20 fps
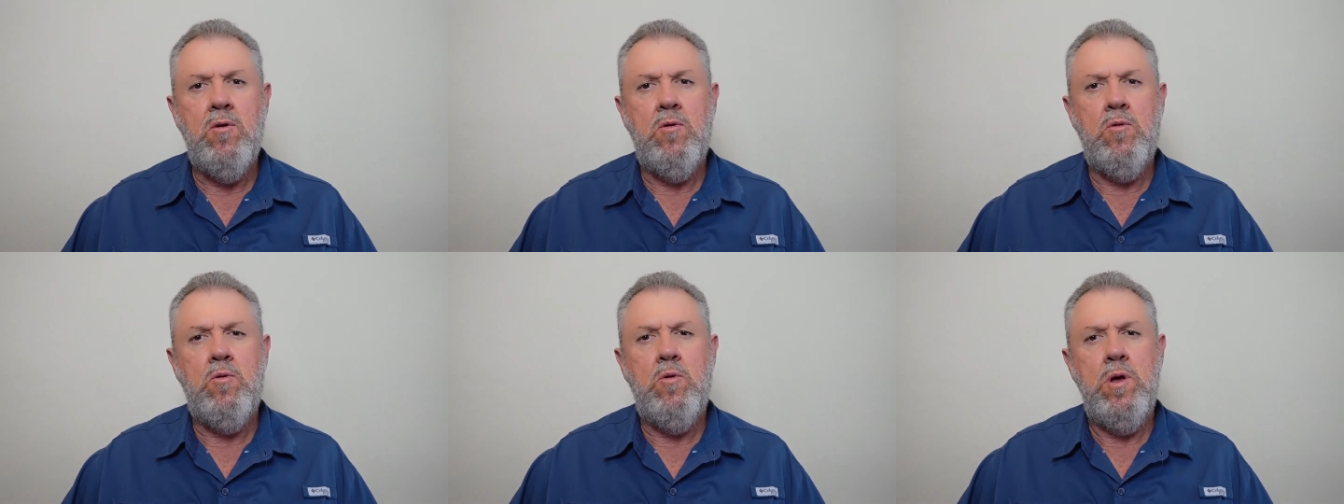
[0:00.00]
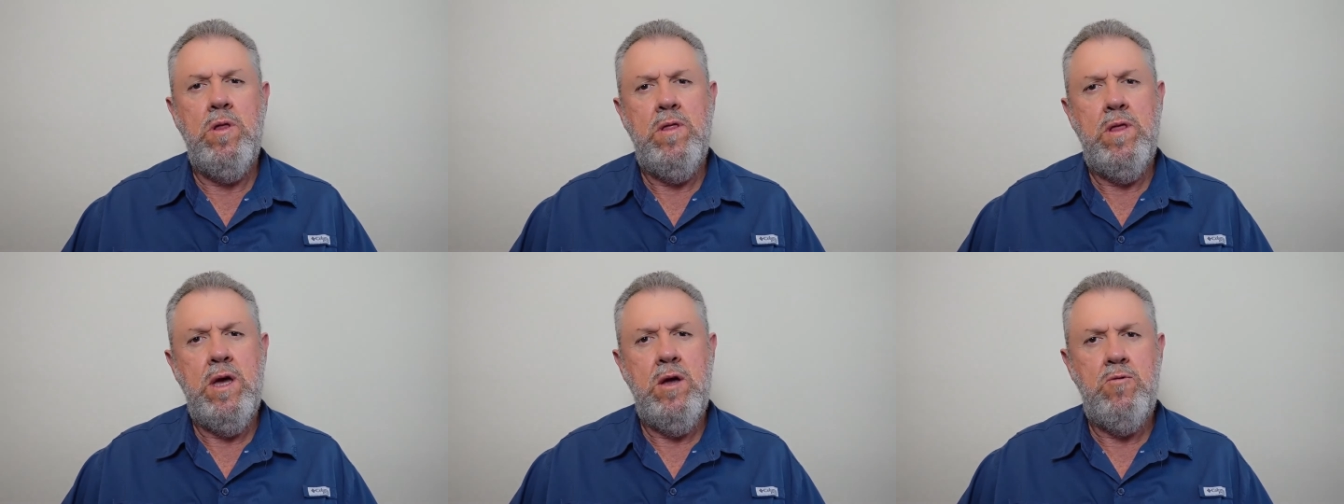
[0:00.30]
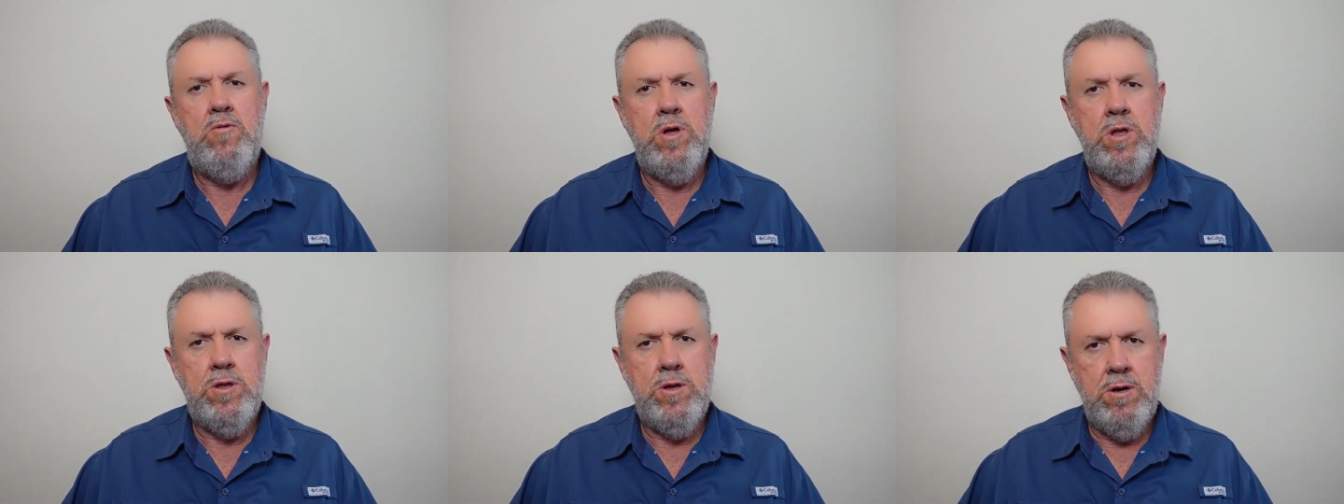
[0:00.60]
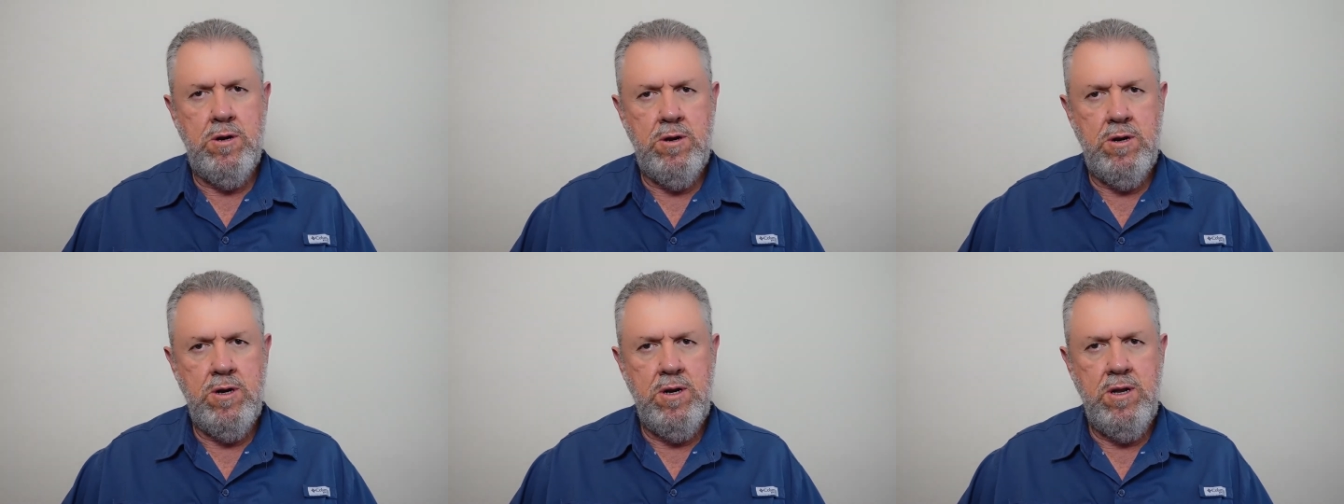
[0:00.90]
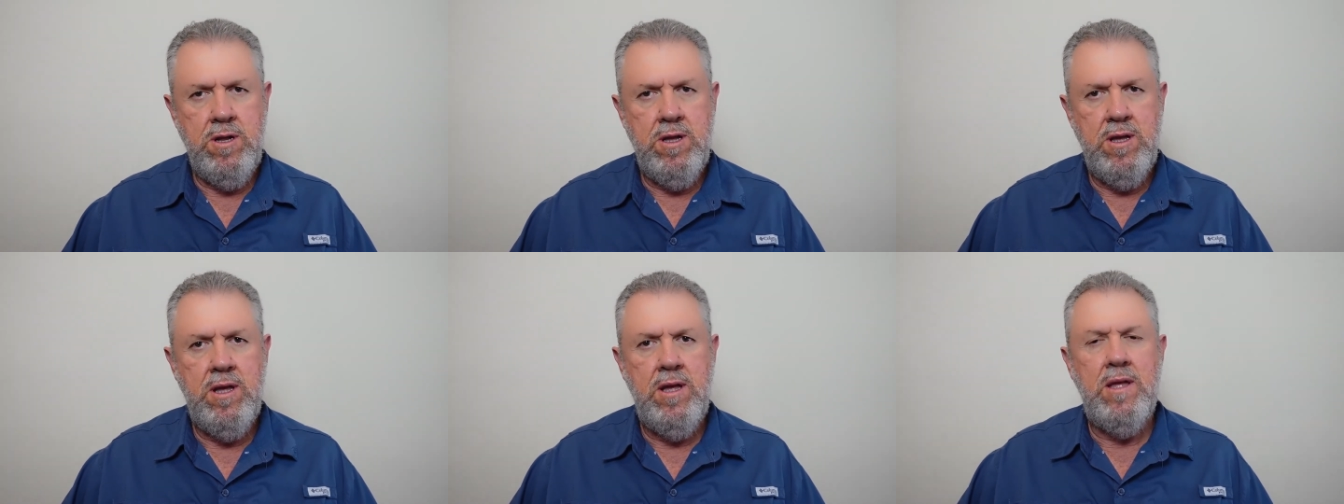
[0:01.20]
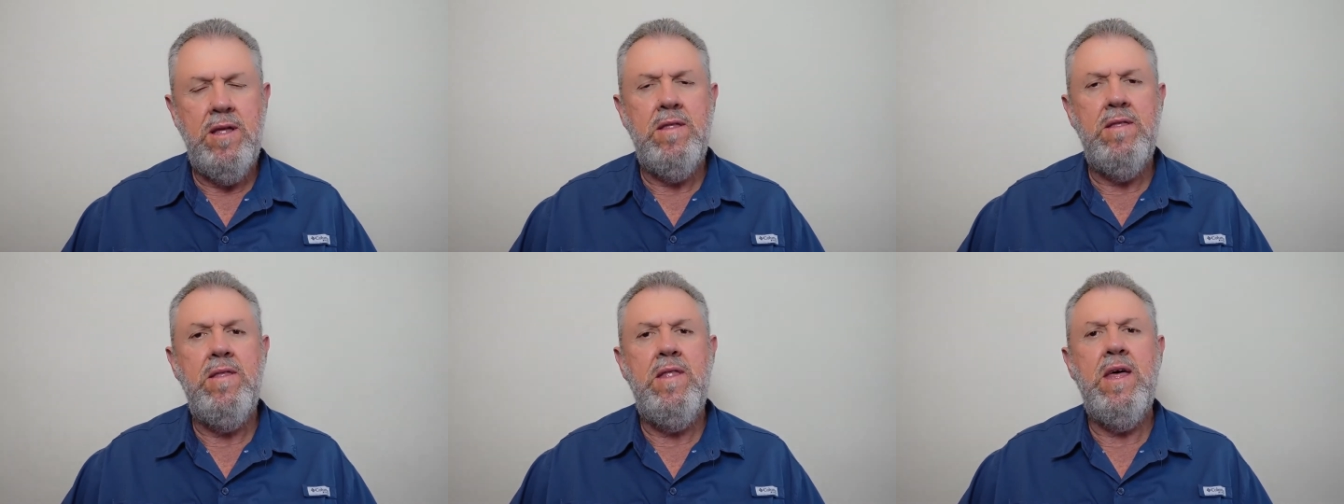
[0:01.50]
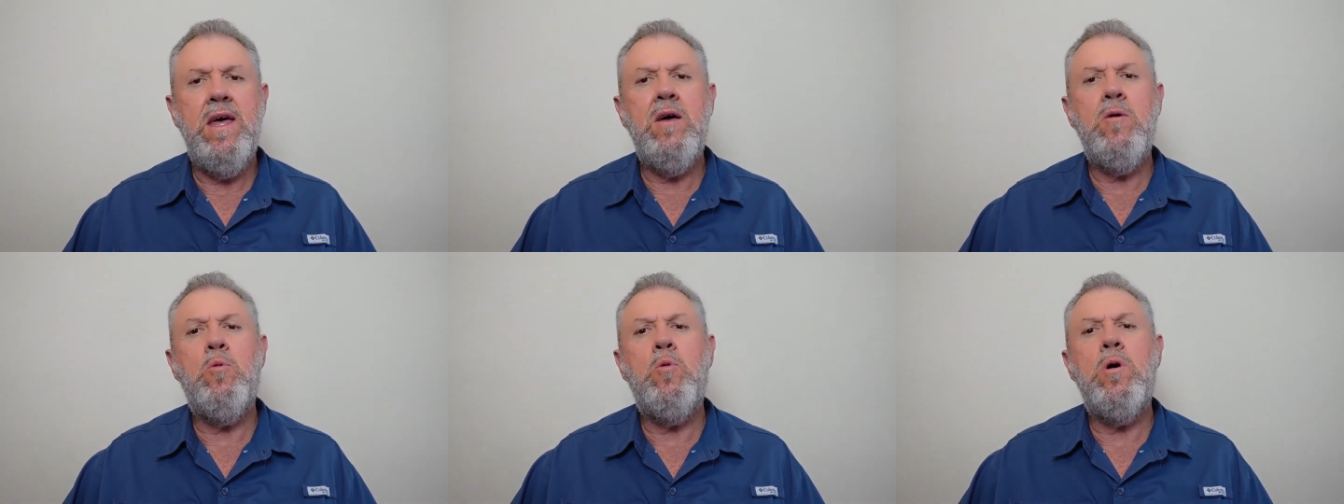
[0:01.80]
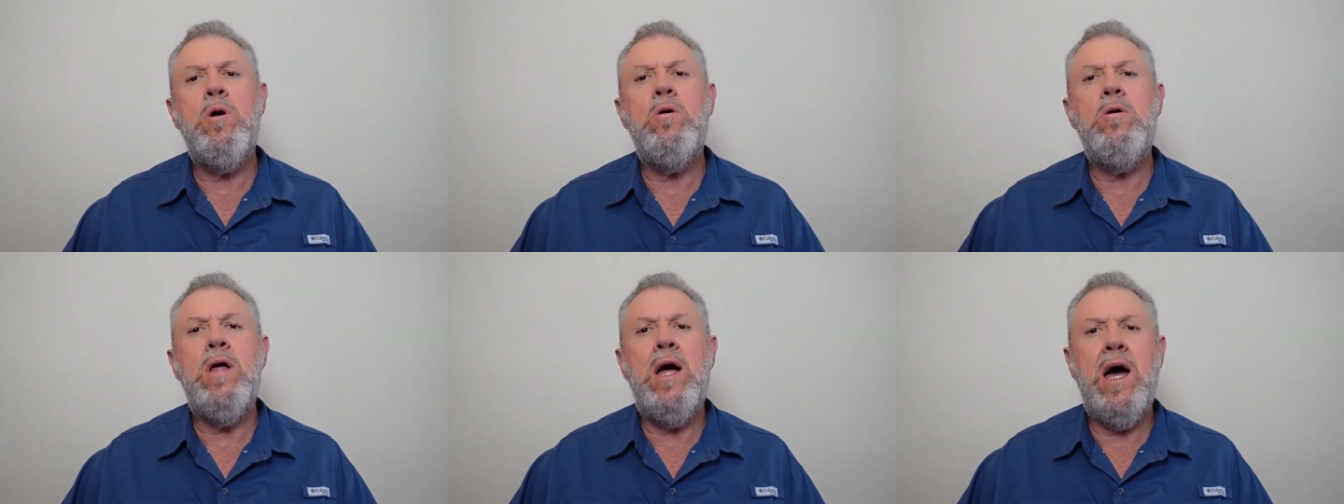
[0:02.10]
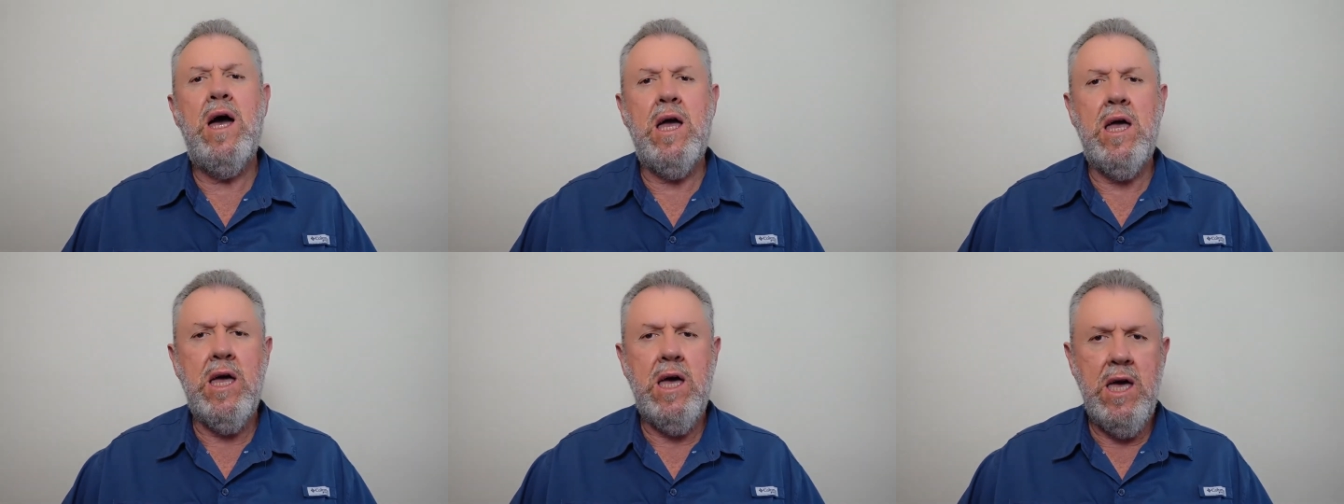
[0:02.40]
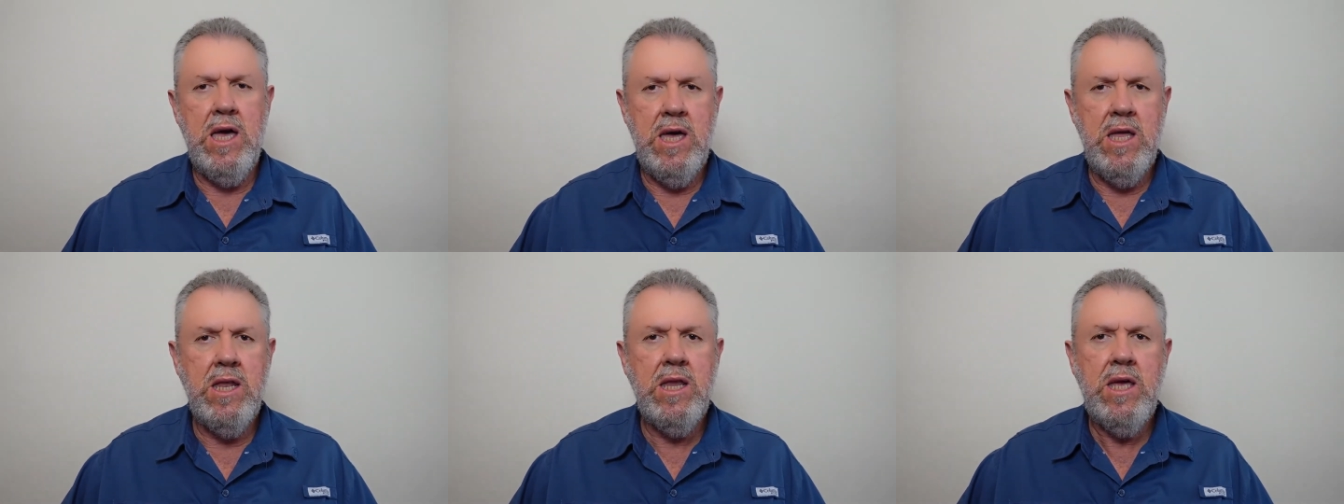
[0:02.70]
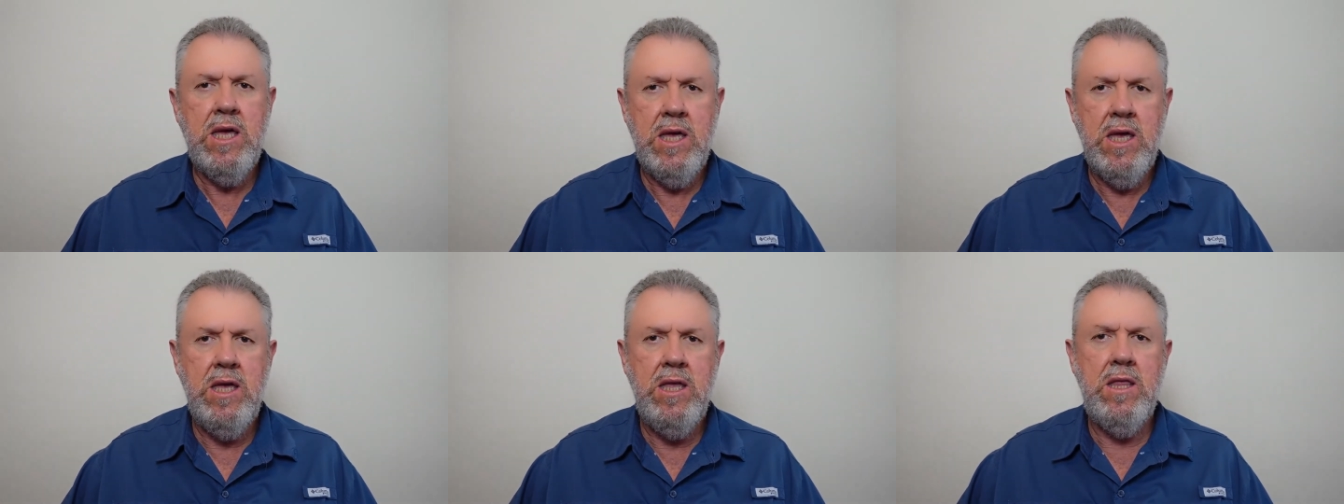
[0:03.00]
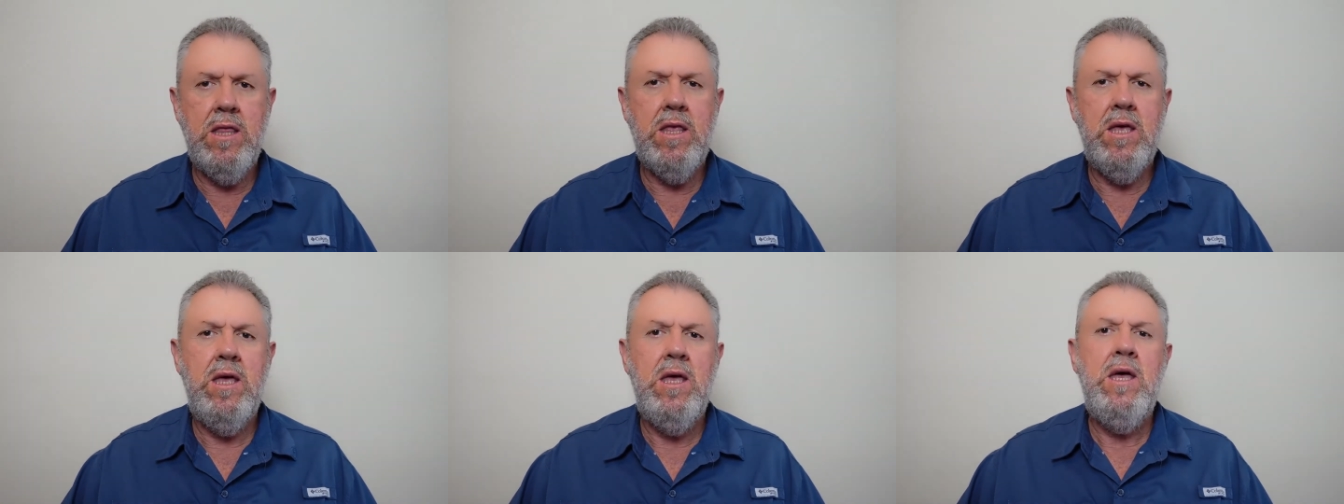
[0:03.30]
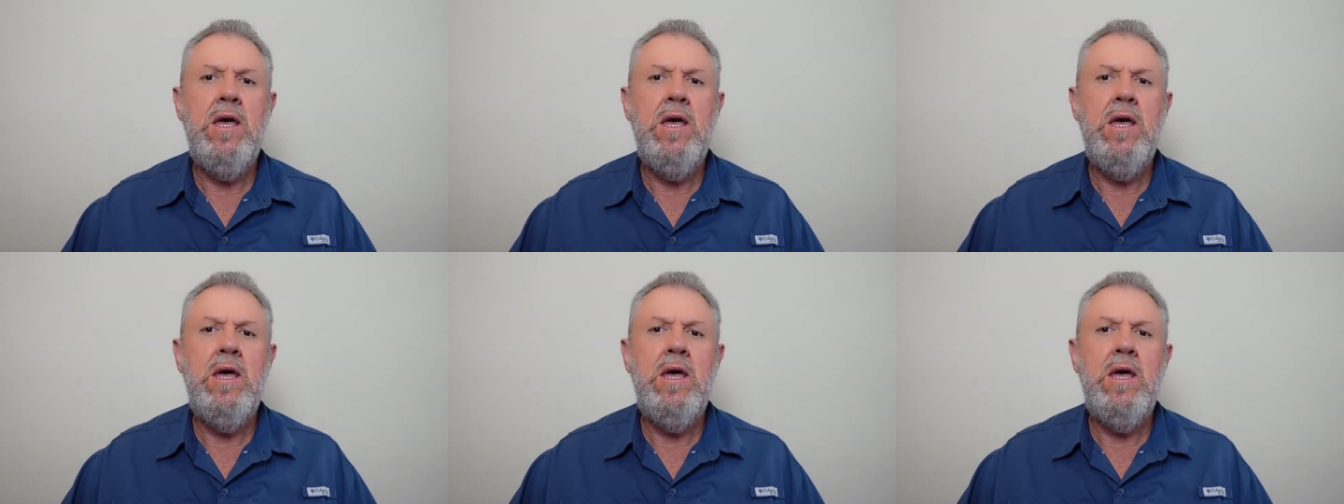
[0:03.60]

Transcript: When they return, they will again hit